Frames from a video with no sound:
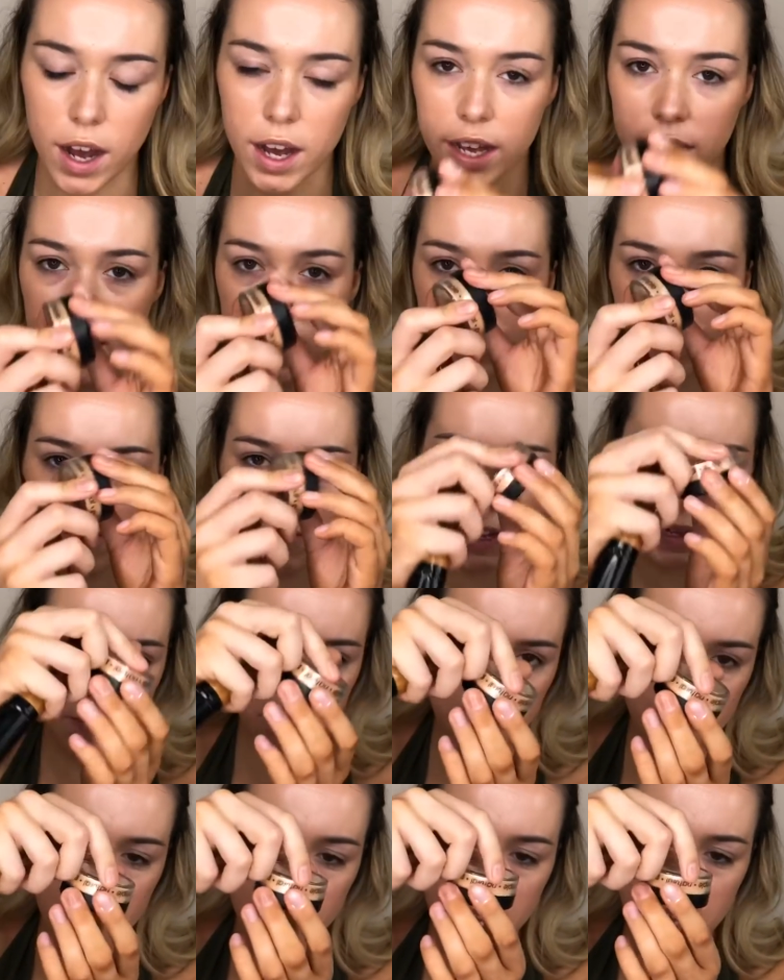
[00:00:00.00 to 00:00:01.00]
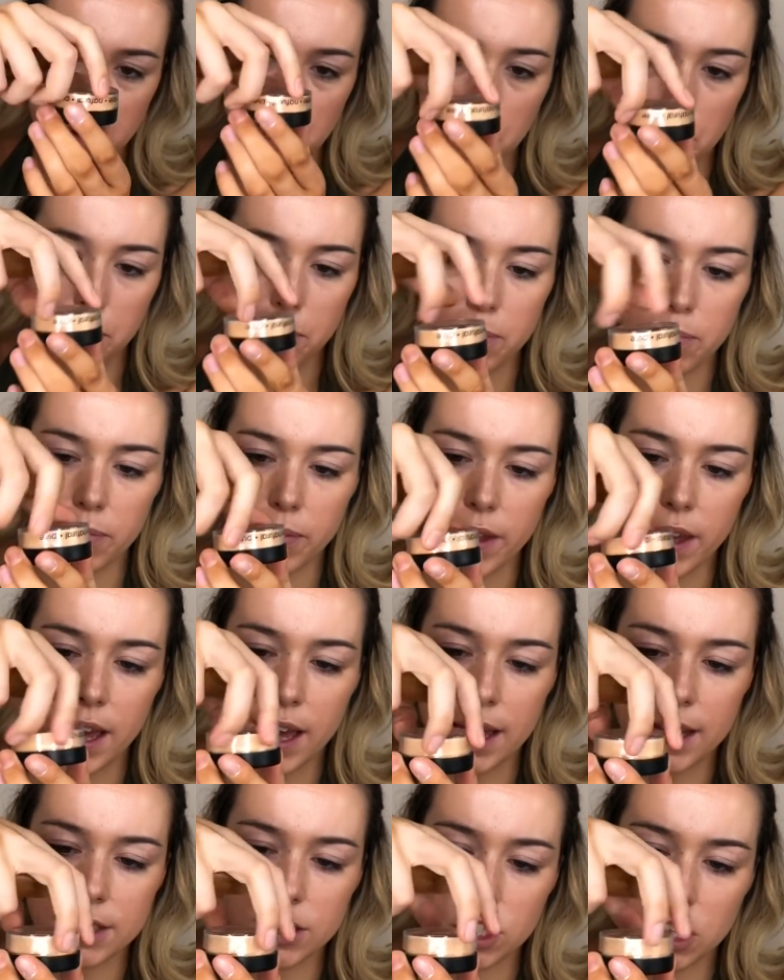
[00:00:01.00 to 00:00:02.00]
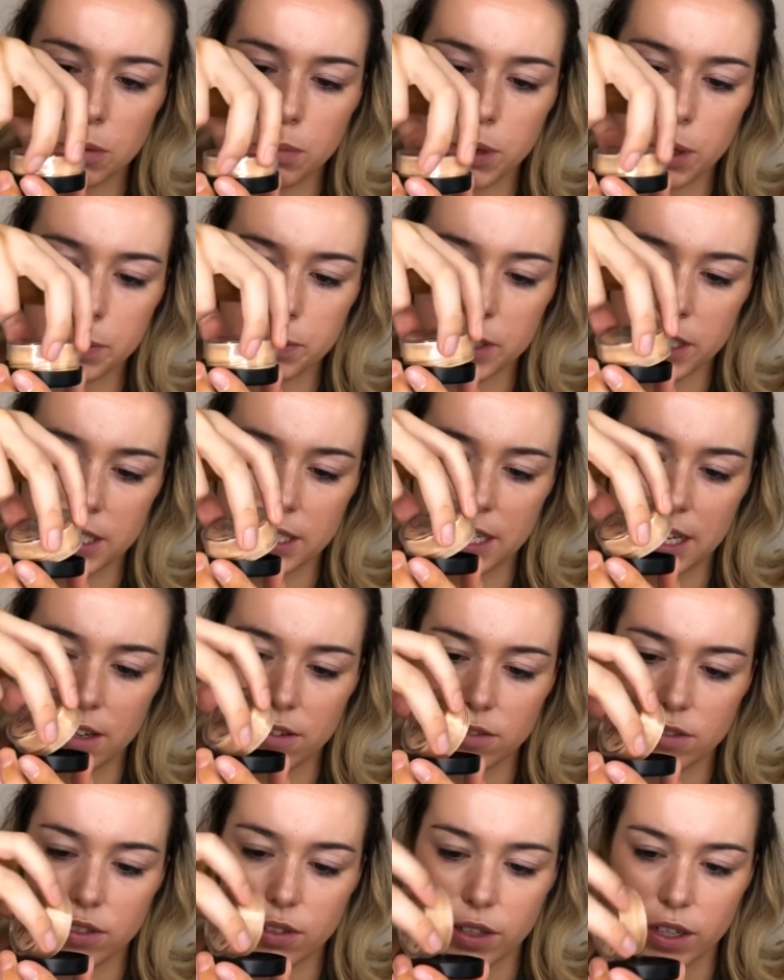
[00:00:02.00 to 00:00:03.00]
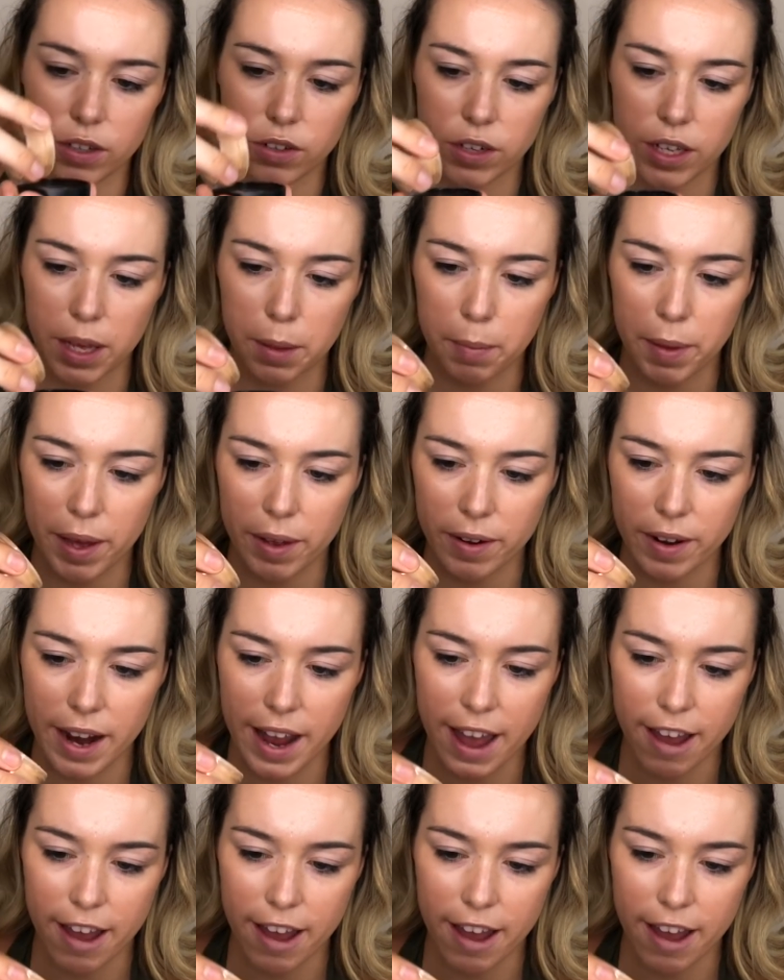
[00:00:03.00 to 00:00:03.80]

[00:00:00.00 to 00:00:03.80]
I flip my tub upside down so I don't get powder